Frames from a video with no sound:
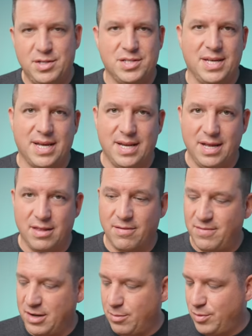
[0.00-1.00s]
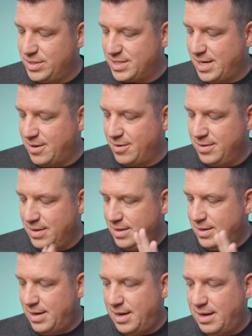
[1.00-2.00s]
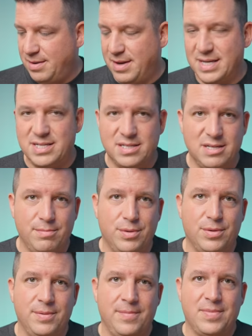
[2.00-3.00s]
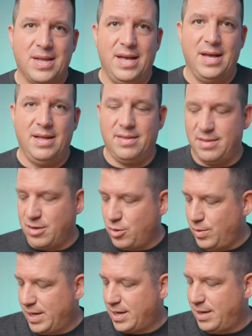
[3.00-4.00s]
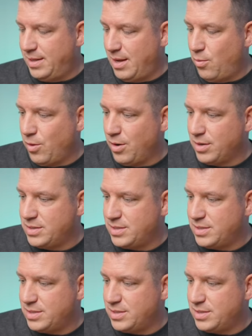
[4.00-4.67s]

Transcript: just like any other fingerprint scanner, uh, nice and simple, and they're quick and they work.